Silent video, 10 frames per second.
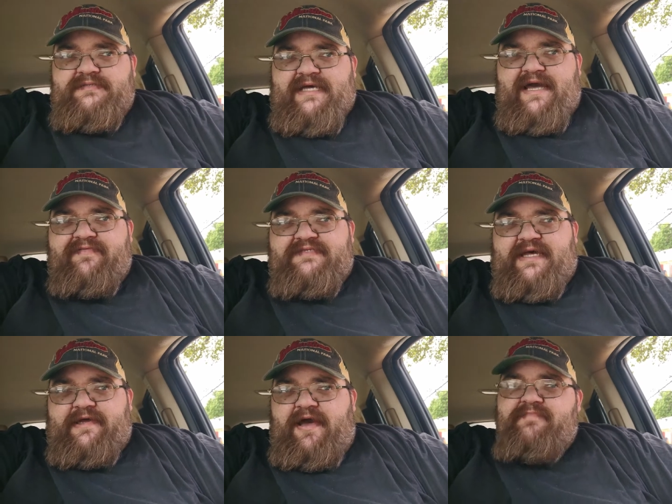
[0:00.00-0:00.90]
Don was
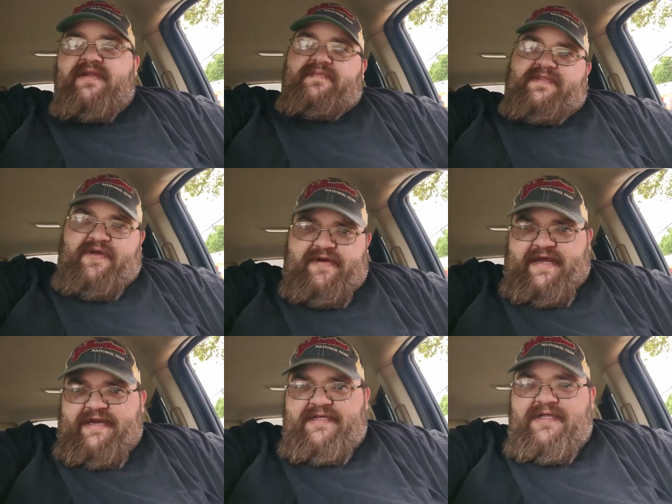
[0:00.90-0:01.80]
like, I'm going to be there at
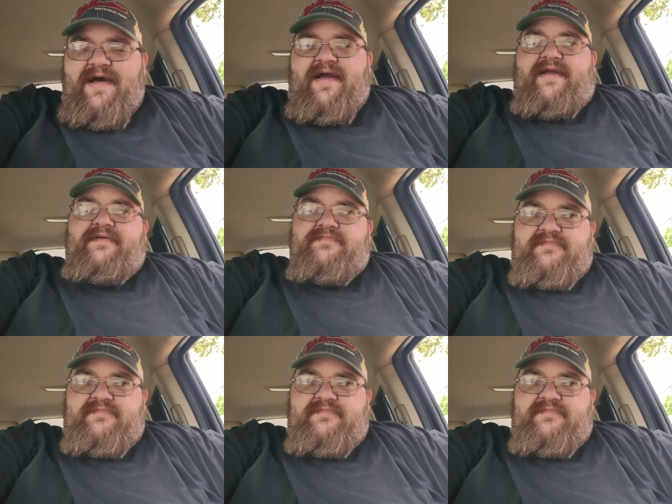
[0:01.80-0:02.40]
9 o'clock.